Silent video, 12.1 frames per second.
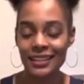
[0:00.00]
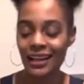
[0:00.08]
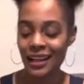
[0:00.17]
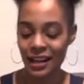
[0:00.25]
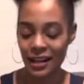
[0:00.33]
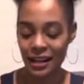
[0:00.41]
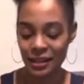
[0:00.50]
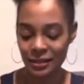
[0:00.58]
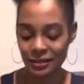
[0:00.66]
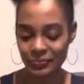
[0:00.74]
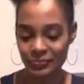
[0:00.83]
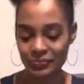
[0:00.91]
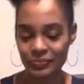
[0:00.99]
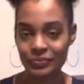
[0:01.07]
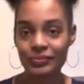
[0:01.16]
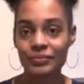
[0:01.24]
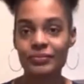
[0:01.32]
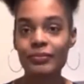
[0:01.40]
Again,
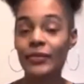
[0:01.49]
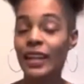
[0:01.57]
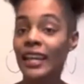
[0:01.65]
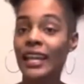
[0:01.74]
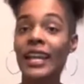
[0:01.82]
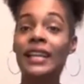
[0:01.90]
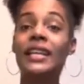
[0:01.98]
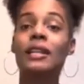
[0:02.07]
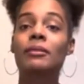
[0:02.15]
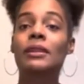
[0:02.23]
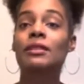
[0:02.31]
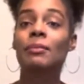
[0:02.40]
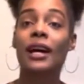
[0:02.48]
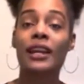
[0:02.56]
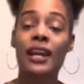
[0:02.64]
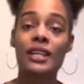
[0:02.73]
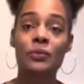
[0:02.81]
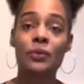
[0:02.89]
Kingdom Things
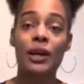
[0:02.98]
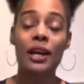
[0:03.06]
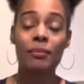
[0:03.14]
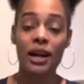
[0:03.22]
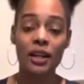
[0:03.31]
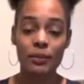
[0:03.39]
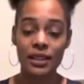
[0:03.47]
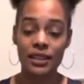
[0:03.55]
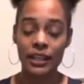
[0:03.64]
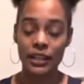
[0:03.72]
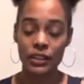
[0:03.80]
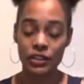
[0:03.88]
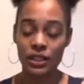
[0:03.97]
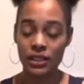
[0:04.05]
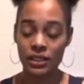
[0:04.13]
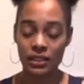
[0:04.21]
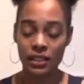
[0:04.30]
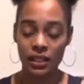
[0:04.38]
podcast, where I amalgamate the
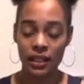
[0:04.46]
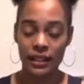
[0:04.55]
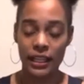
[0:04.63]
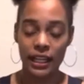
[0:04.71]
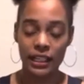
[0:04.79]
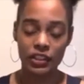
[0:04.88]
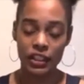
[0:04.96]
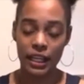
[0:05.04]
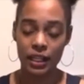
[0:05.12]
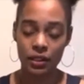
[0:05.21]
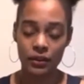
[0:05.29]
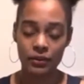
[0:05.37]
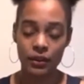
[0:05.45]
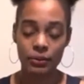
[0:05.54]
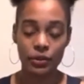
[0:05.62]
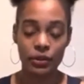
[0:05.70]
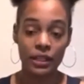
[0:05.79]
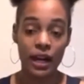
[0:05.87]
energies that I channel from
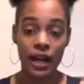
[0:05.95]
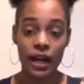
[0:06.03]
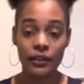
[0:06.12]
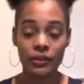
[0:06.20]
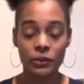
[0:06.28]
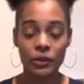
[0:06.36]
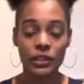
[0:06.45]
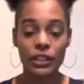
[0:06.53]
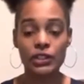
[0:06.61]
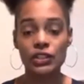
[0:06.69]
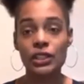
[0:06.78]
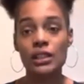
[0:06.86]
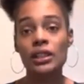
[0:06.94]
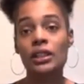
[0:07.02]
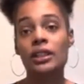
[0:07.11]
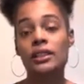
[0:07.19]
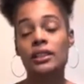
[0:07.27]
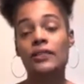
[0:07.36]
God, from creation.
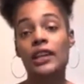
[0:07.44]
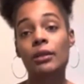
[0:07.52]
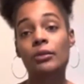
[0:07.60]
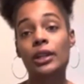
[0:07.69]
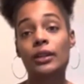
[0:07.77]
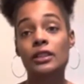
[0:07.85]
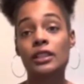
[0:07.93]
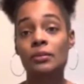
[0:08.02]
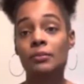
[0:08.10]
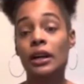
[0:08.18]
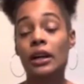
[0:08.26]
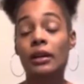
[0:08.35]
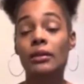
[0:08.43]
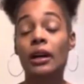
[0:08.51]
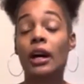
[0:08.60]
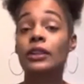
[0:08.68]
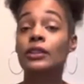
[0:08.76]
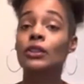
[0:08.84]
It's available here
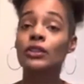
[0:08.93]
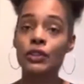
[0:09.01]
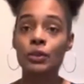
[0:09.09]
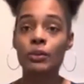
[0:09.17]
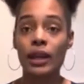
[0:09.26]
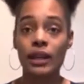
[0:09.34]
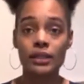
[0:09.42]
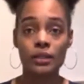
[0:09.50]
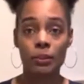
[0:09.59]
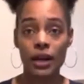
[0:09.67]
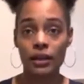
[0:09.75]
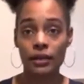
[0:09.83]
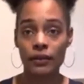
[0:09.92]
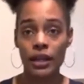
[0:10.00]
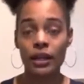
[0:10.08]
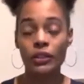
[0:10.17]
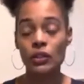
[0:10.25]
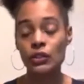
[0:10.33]
on YouTube and
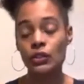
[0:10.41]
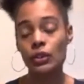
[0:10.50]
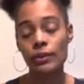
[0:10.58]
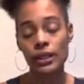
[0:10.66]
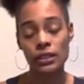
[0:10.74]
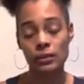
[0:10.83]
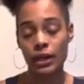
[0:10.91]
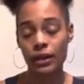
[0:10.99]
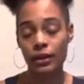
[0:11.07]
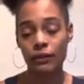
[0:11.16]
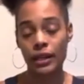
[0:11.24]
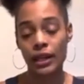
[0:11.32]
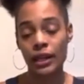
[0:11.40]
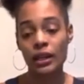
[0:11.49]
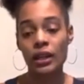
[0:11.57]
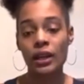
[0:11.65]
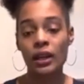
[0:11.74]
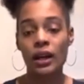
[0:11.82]
Spotify.
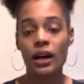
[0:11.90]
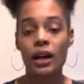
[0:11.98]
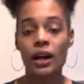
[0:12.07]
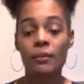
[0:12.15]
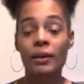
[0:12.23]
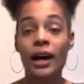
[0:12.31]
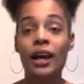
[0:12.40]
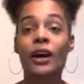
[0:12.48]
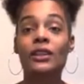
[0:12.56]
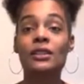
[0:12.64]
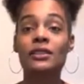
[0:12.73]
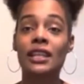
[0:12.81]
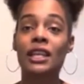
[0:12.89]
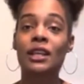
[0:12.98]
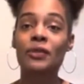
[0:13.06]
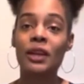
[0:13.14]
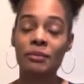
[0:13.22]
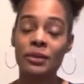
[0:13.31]
I also sing and
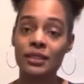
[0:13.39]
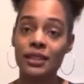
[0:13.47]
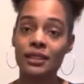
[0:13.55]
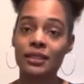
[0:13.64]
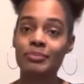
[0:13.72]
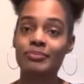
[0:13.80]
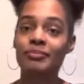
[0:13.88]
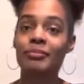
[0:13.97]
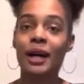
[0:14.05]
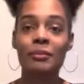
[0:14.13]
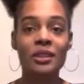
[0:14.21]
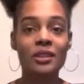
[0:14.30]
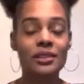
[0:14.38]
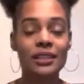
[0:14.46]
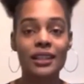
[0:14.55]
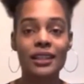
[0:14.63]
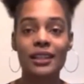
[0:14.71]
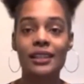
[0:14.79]
write music. My
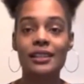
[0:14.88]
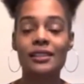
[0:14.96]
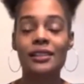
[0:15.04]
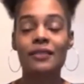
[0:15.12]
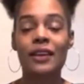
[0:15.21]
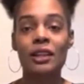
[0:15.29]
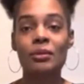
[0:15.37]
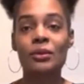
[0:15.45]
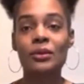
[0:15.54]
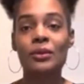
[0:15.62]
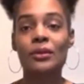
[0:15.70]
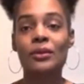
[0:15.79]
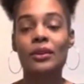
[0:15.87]
music is available